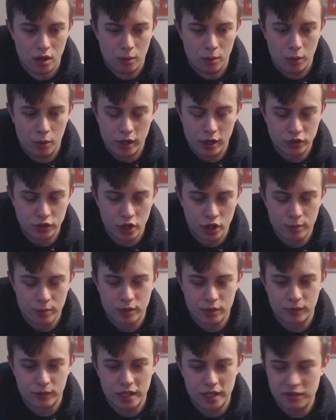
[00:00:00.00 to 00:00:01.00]
But in terms
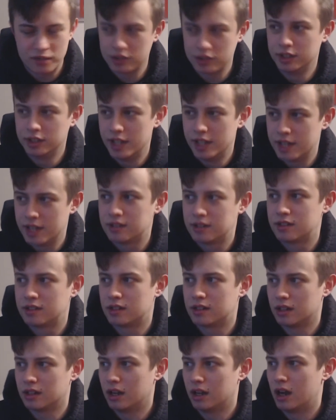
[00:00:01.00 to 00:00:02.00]
of giving
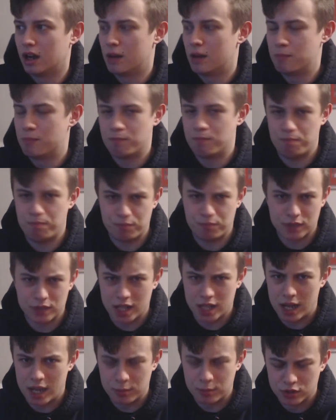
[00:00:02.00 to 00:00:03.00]
this
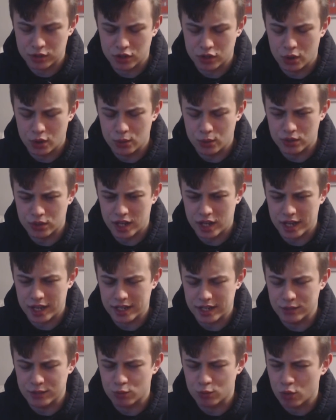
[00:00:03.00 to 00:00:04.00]
episode
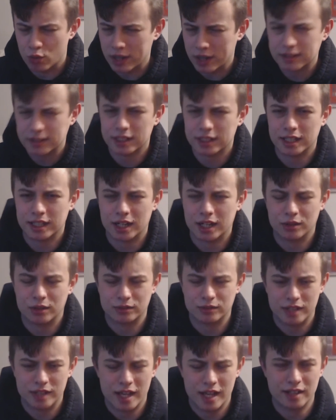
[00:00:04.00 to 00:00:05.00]
a rating out of
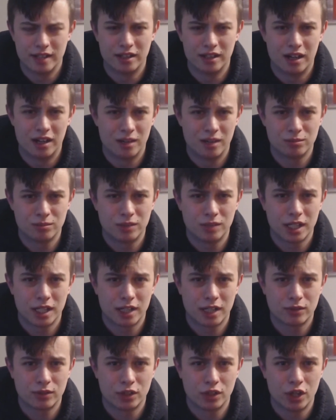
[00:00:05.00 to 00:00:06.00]
10, I'm going to
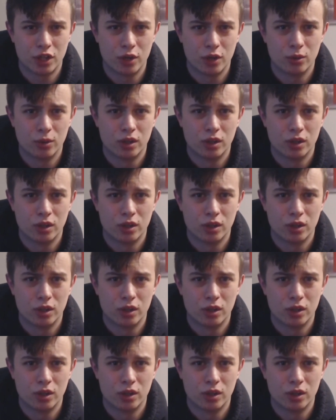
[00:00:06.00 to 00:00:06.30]
have to go,